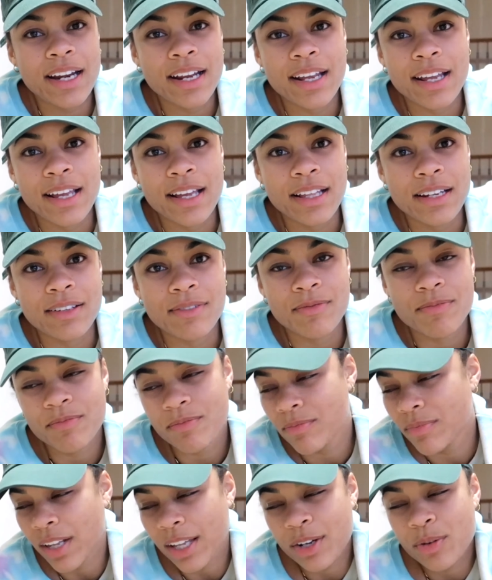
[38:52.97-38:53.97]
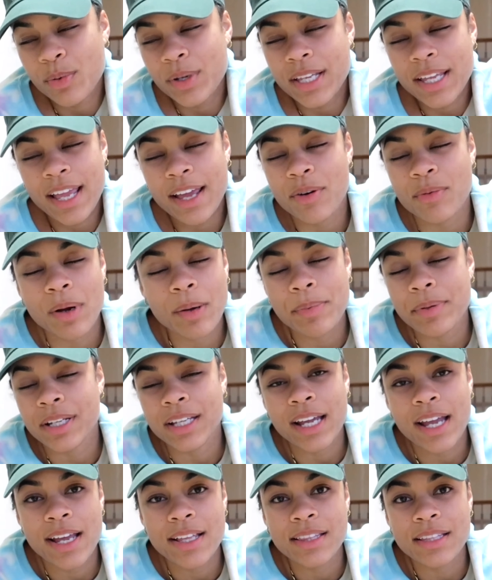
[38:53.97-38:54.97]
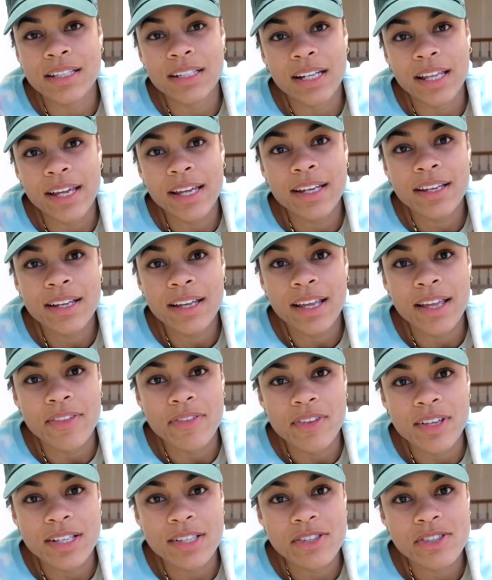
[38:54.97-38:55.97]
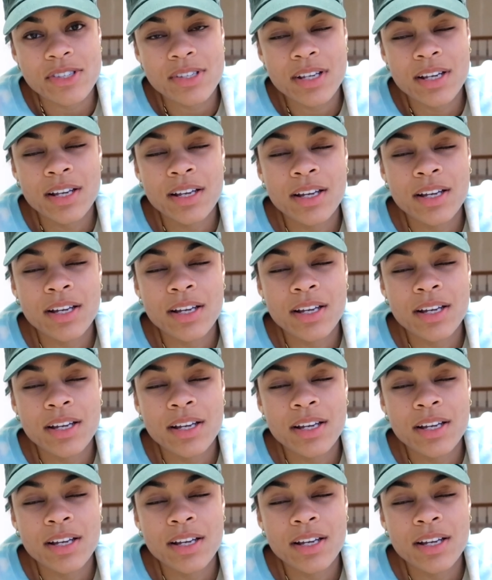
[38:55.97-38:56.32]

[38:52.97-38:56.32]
And like we can't replicate the lake in this